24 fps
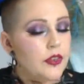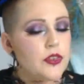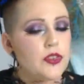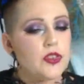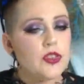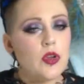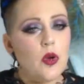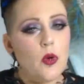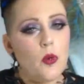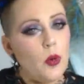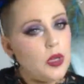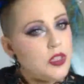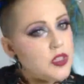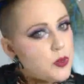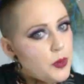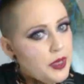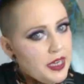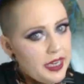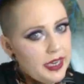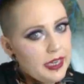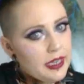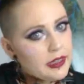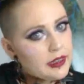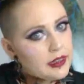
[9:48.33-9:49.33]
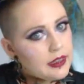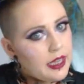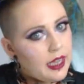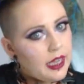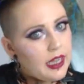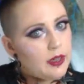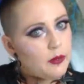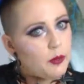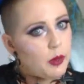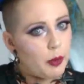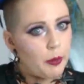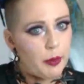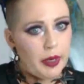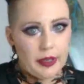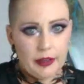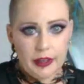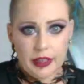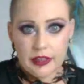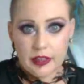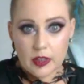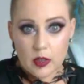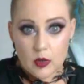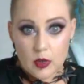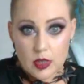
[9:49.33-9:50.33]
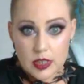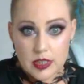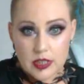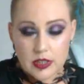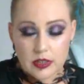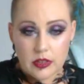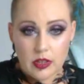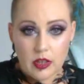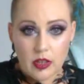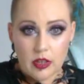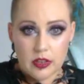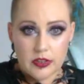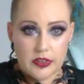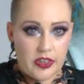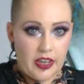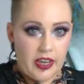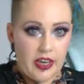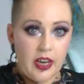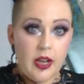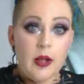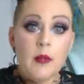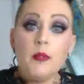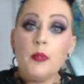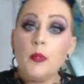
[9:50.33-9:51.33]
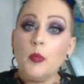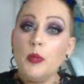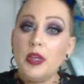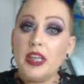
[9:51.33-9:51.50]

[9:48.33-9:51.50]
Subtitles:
So once we hit that, we're wearing the corset all day.